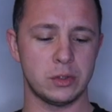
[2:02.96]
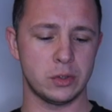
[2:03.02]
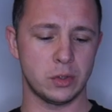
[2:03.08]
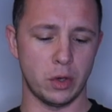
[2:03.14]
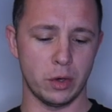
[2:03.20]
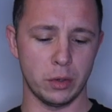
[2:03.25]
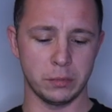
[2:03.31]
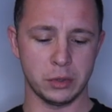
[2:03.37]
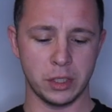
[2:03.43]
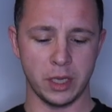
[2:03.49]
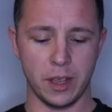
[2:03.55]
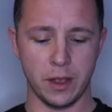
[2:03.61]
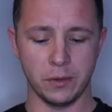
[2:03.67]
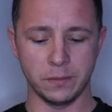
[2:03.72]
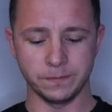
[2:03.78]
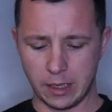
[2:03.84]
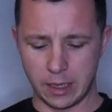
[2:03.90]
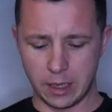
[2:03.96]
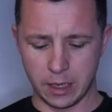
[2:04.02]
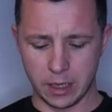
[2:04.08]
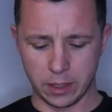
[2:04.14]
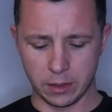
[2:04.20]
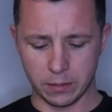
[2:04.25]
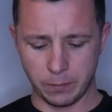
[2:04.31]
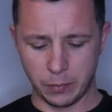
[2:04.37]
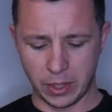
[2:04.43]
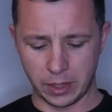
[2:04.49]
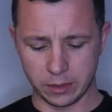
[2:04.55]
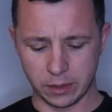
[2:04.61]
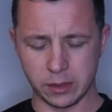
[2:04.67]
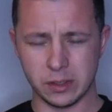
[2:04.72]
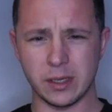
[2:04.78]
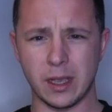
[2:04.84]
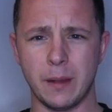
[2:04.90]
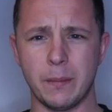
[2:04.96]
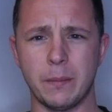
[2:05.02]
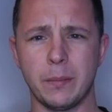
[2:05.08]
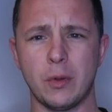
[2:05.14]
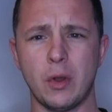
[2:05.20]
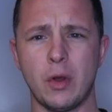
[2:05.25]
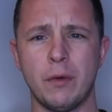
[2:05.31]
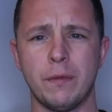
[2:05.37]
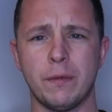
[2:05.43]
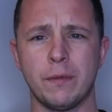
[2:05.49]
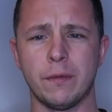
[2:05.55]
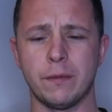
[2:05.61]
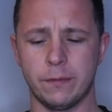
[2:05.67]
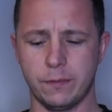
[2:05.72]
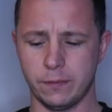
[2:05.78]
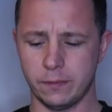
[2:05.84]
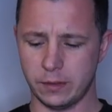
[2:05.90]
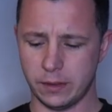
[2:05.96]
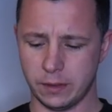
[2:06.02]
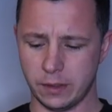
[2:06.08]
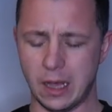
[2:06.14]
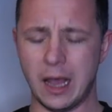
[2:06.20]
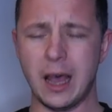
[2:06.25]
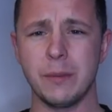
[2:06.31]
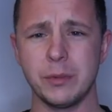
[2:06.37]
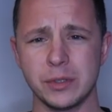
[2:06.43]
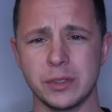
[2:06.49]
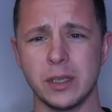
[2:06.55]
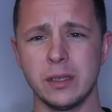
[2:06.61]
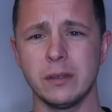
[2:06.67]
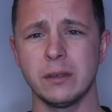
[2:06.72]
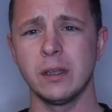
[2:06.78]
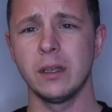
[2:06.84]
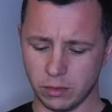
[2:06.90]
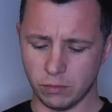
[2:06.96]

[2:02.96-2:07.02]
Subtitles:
Stormshell. I picked this up off of Amazon.